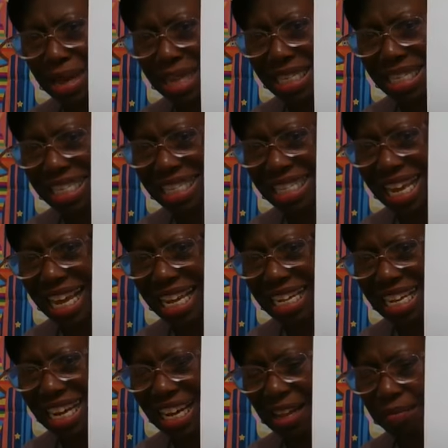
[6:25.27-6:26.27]

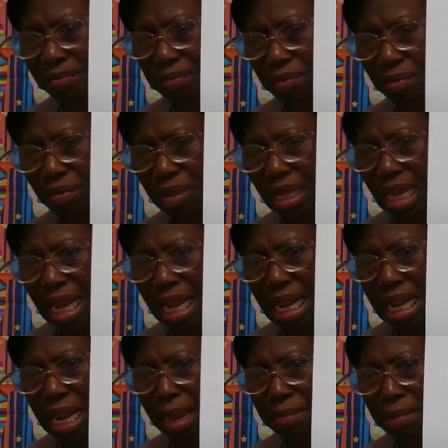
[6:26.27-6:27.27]
manzana.
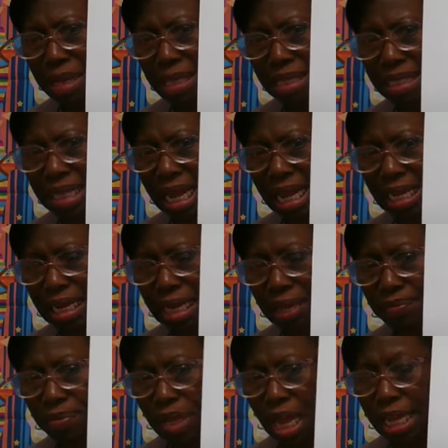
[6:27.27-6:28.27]
La
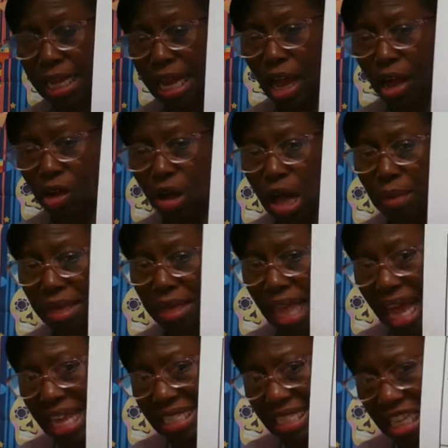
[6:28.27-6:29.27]
manzana. Now,
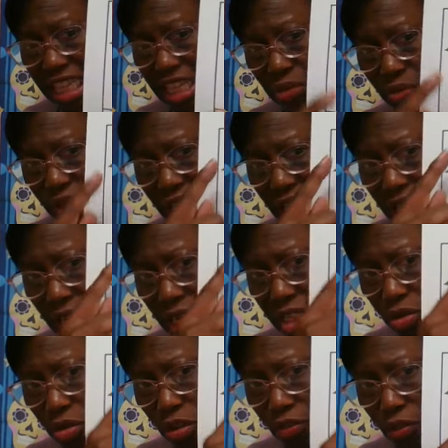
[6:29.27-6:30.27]
I see three
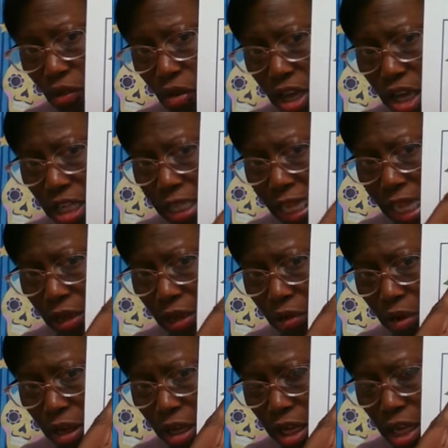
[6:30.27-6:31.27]
colors or four colors. I got
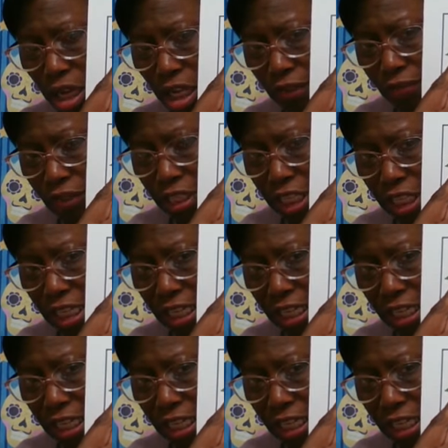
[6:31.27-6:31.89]
a color for the